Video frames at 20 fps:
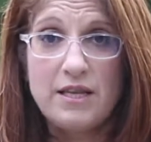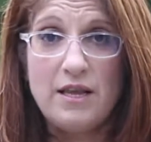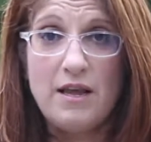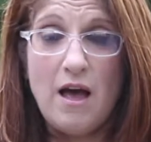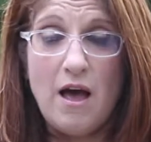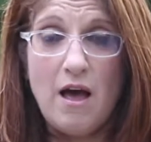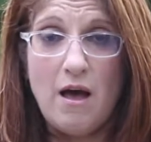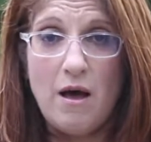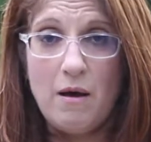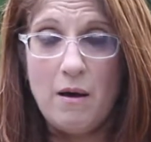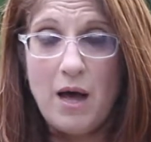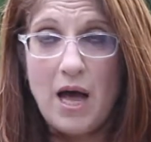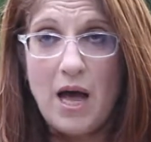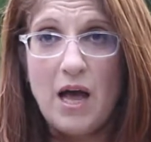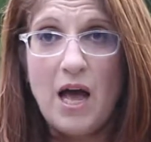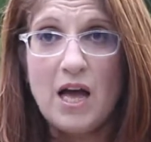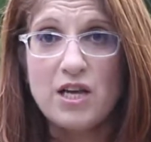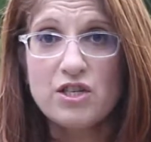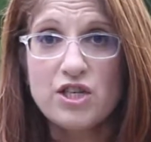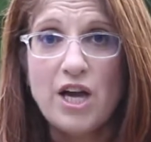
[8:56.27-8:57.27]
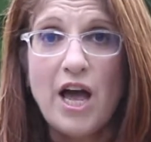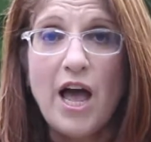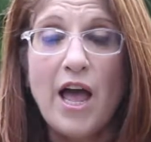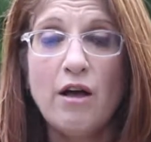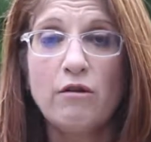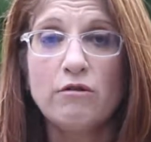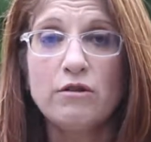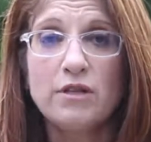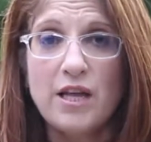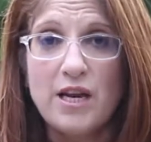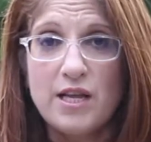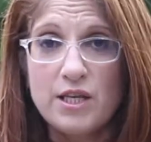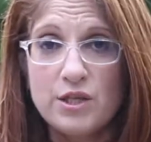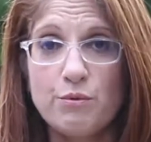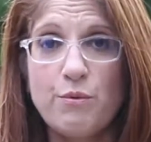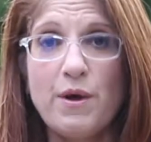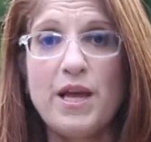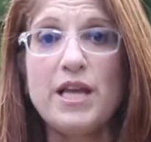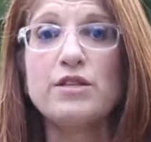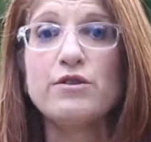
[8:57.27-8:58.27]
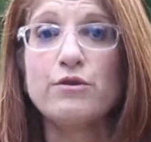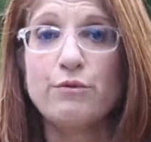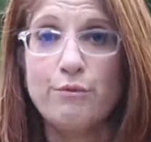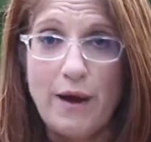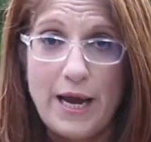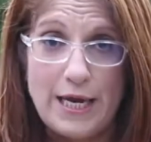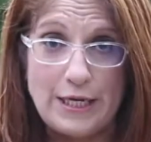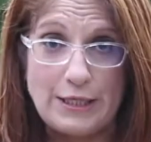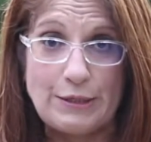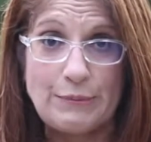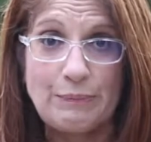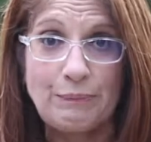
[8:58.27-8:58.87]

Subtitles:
a child that is raised right.